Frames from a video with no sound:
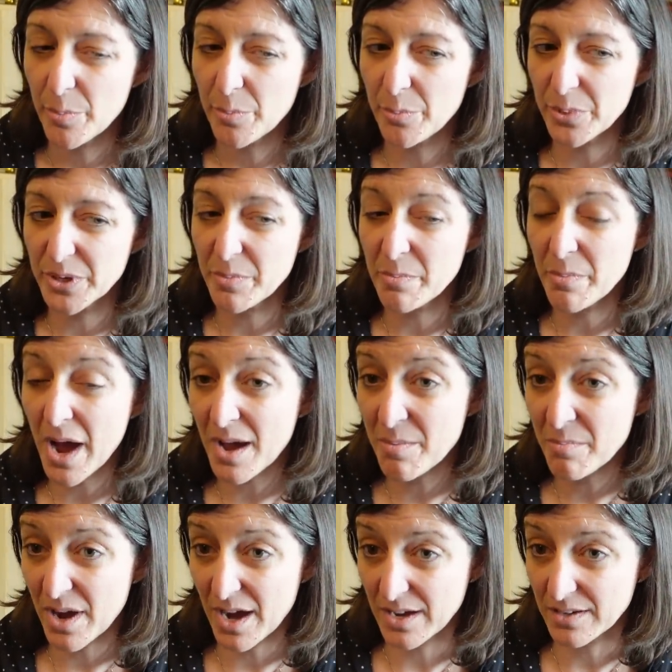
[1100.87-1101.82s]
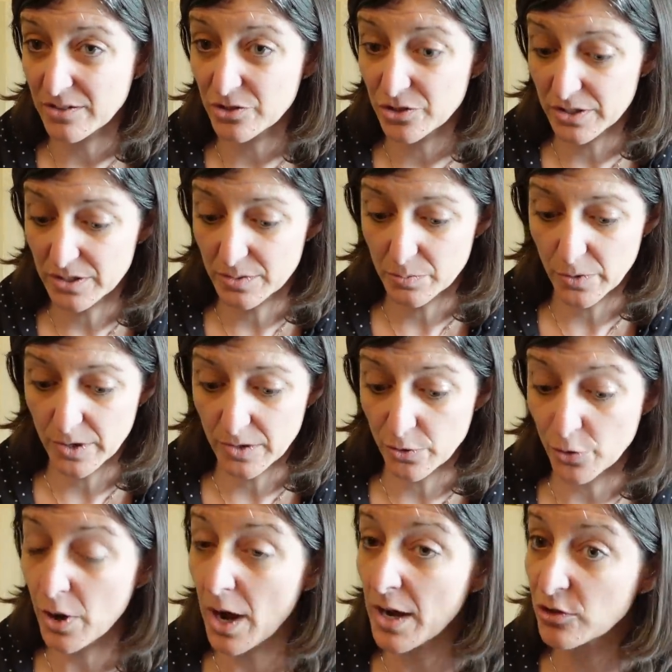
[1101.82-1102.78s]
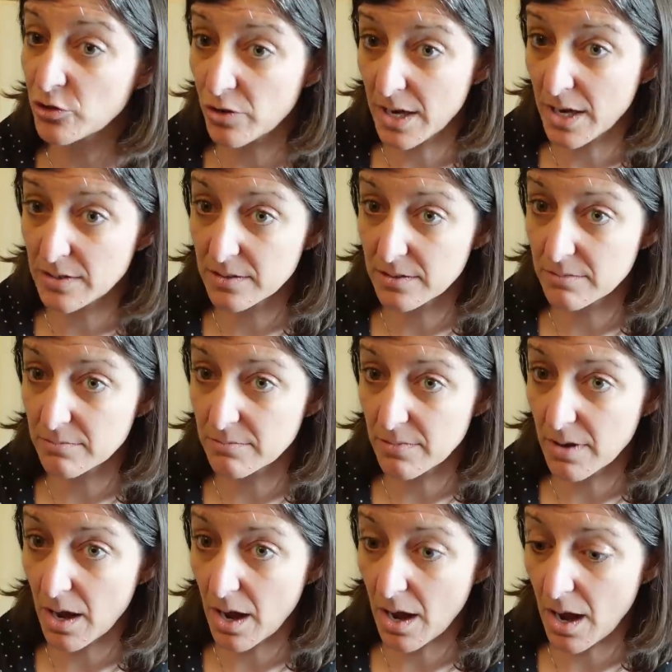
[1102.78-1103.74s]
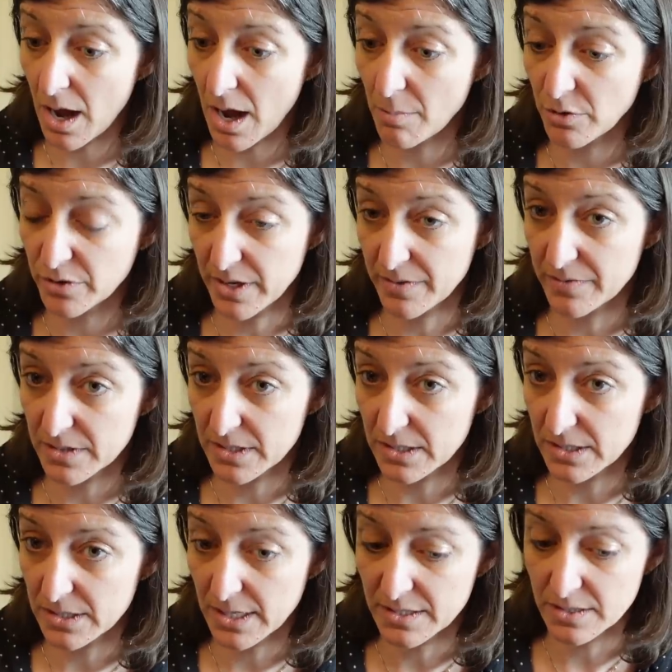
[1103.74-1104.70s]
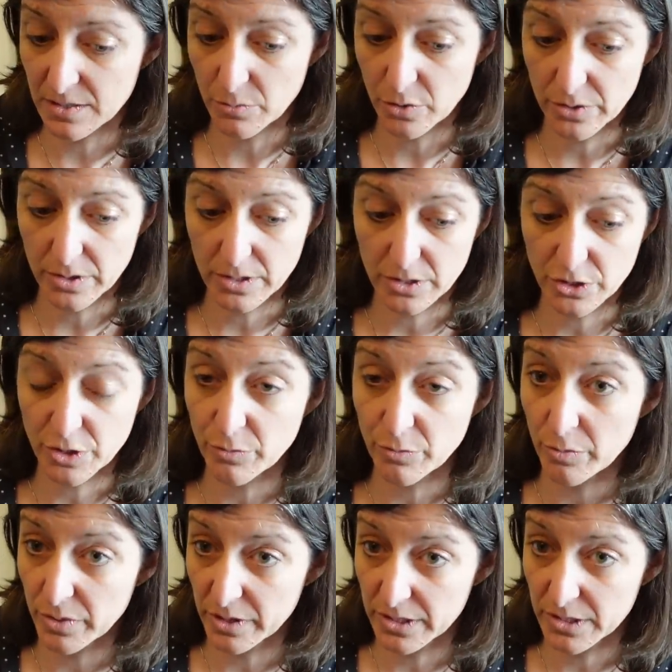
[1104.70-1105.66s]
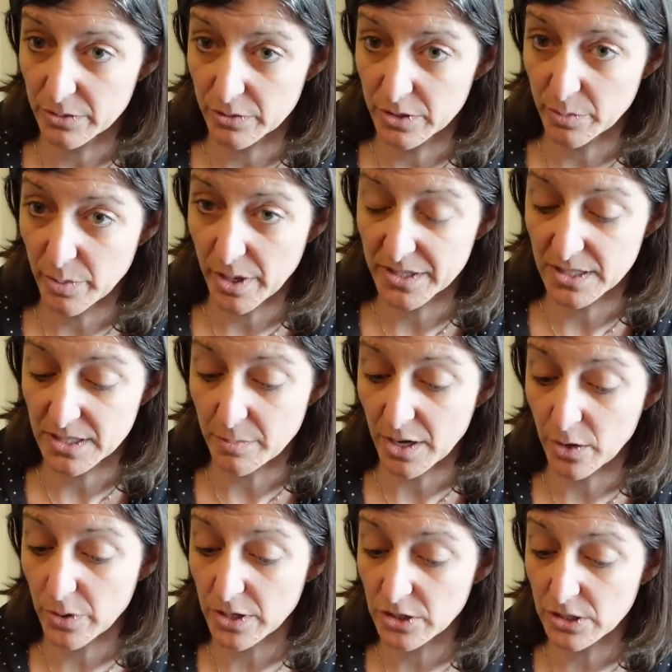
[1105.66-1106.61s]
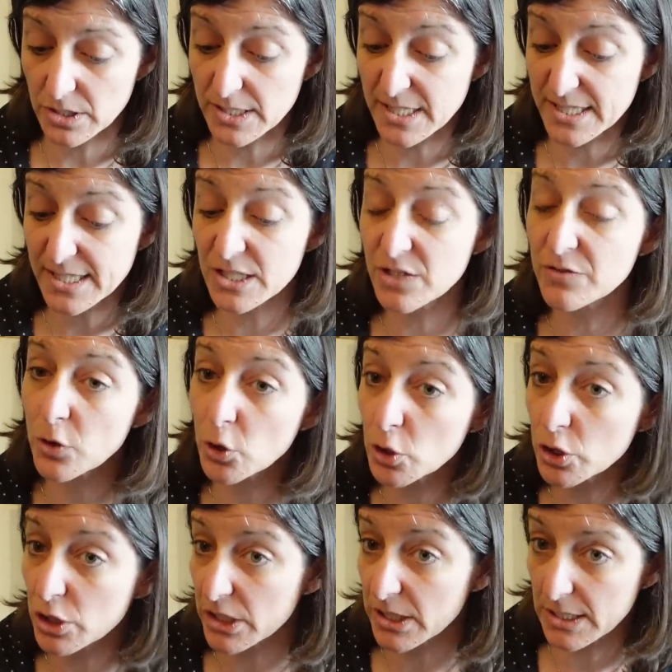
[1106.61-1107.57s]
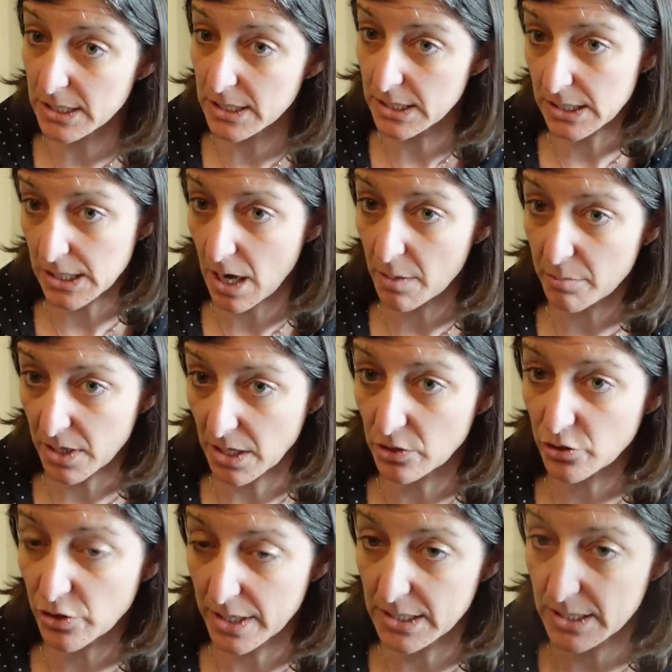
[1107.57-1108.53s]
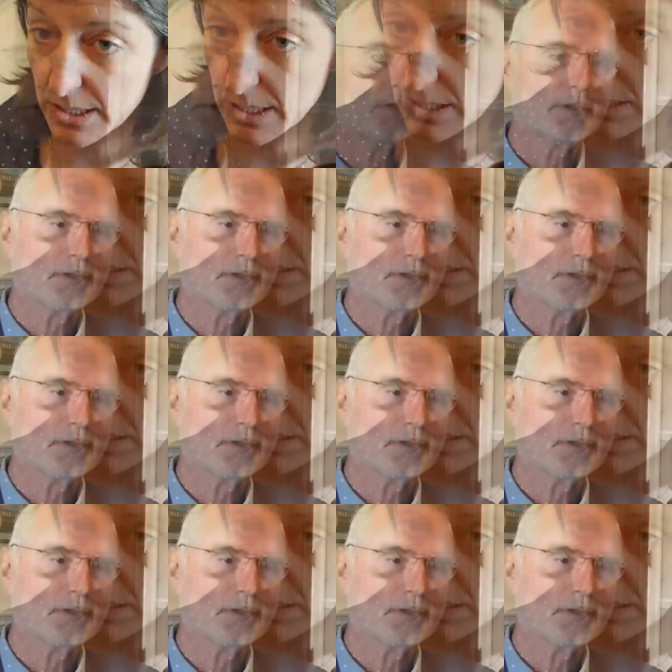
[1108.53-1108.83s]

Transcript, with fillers: But in my mind, just where you contrast Admiral Davidson's testimony to General Milley's response to my questions, the sense of urgency is not being translated.